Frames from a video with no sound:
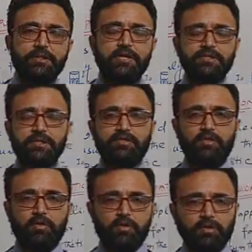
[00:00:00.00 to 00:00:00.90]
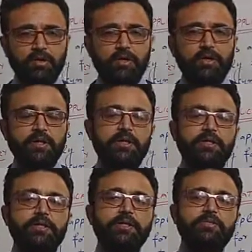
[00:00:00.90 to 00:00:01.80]
is lecture 4.
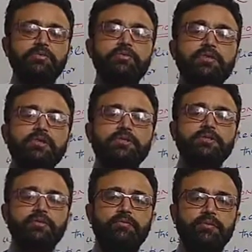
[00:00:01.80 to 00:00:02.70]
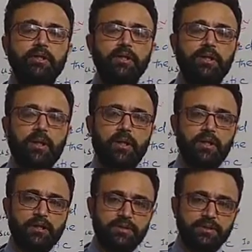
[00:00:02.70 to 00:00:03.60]
Dear students, we
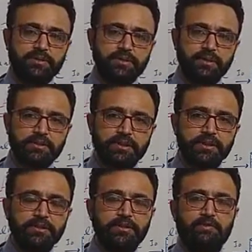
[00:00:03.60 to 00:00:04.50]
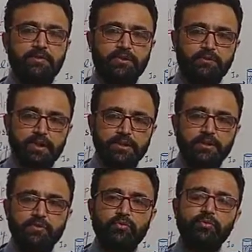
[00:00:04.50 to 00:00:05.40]
are discussing chapter
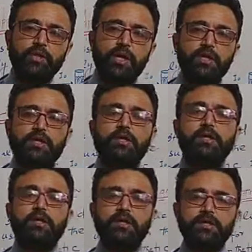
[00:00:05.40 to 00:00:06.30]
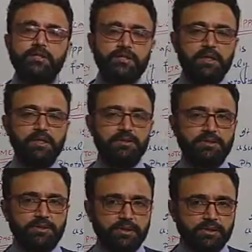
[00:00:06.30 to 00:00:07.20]
1 whose title is cell
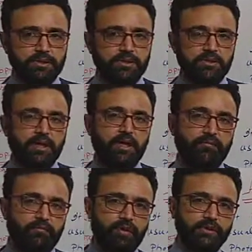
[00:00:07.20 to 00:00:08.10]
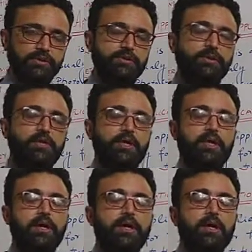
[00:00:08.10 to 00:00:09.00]
structure and function.
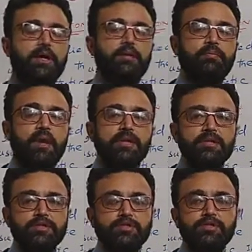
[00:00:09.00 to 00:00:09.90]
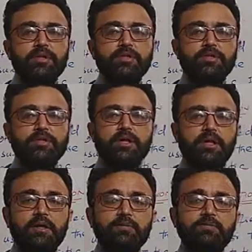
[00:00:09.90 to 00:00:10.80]
My dear students,
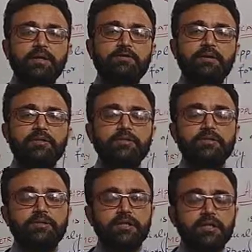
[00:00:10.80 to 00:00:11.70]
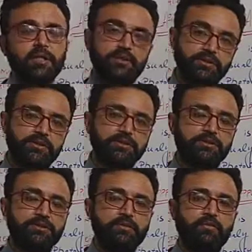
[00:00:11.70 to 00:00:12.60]
in previous 3
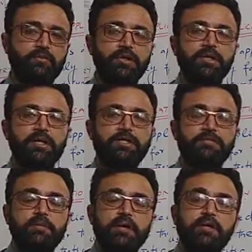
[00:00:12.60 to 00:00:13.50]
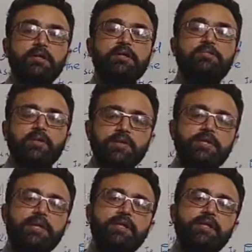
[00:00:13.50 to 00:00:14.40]
lectures we explained
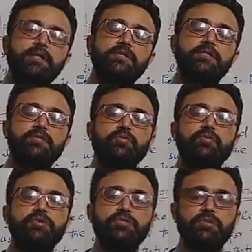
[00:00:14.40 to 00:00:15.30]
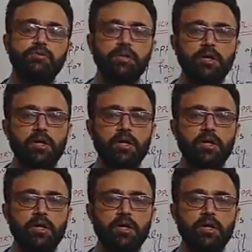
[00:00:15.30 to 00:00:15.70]
different techniques which